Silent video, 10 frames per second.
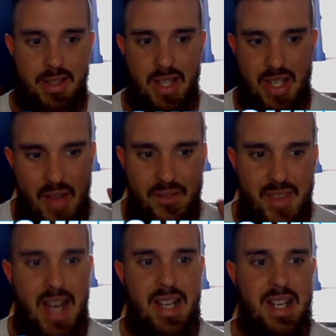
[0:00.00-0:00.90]
And look, you have
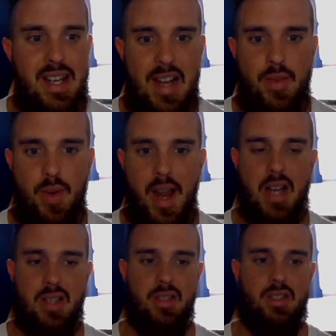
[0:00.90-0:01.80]
99
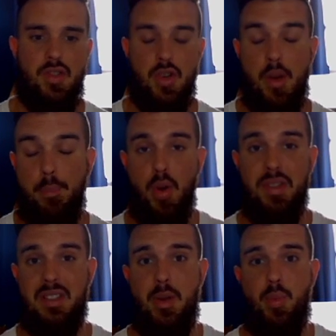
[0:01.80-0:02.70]
reactions. So your pro
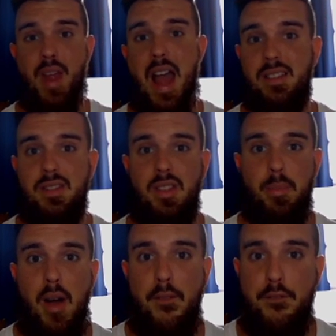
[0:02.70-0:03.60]
is going to be reacting to the
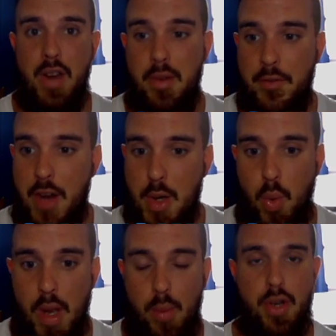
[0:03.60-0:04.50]
ball very, very
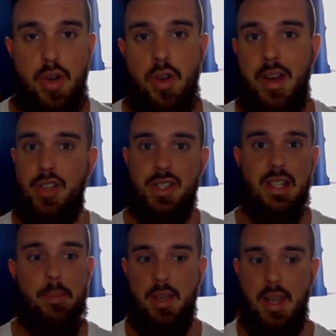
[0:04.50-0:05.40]
quick when you're
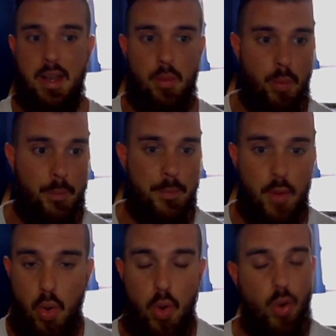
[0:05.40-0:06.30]
intercepting it
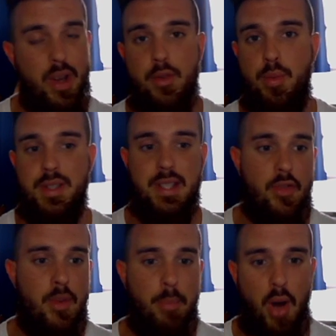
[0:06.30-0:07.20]
or even
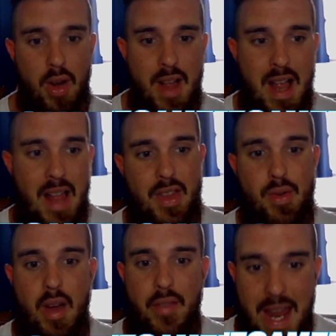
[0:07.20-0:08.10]
receiving the ball. Then
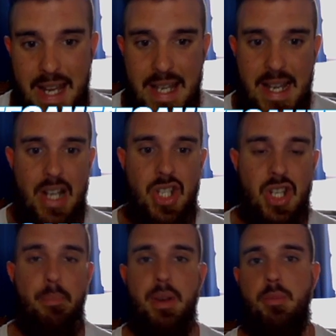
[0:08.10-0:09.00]
you have 89
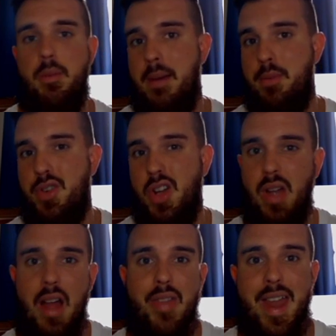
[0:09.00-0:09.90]
jumping. Remember, you
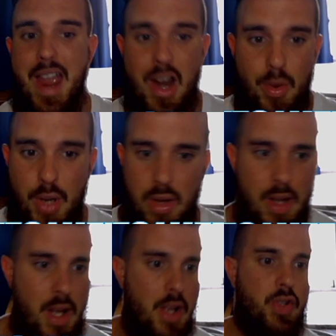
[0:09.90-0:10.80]
also have that
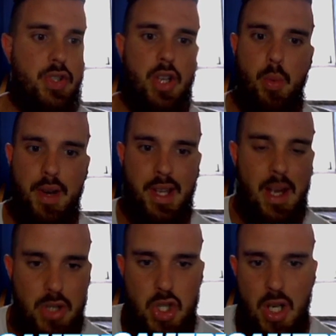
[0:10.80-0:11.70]
aerial. So when it
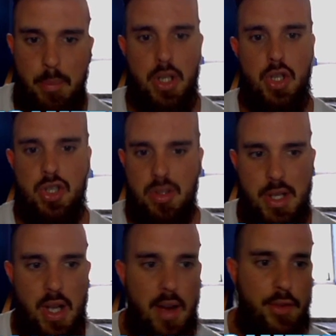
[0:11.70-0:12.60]
comes to jumping, you should
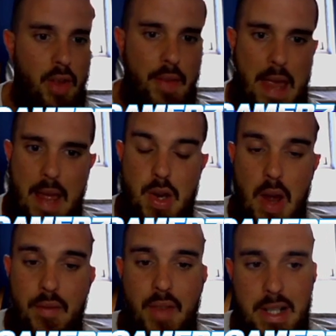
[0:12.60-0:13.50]
be covered on that. And then
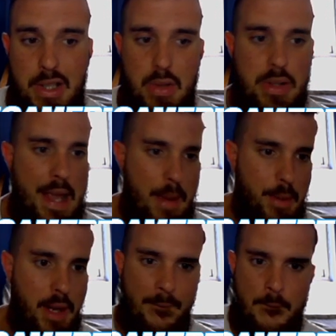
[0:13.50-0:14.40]
you have 92
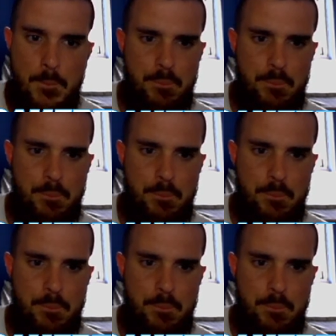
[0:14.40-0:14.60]
stamina.